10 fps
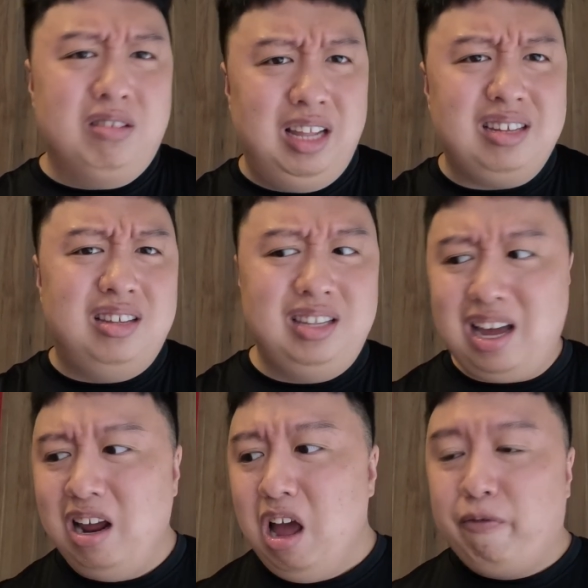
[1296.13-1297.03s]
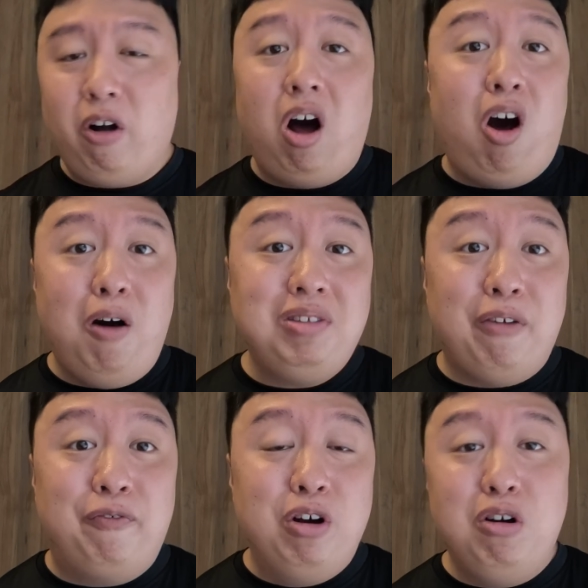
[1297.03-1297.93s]
less than that, for all of
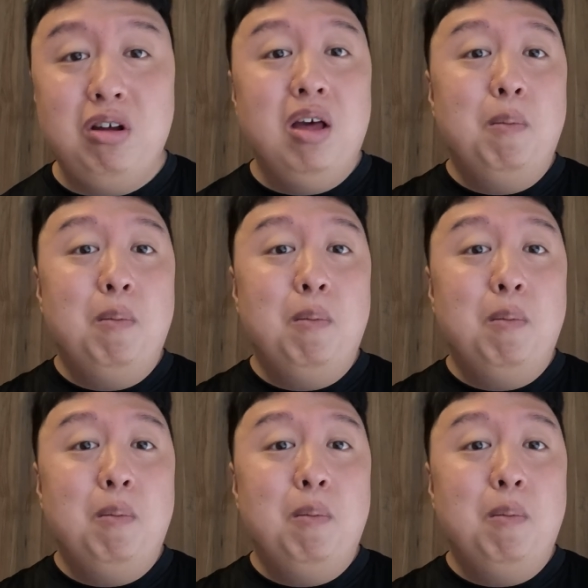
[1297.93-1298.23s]
that food,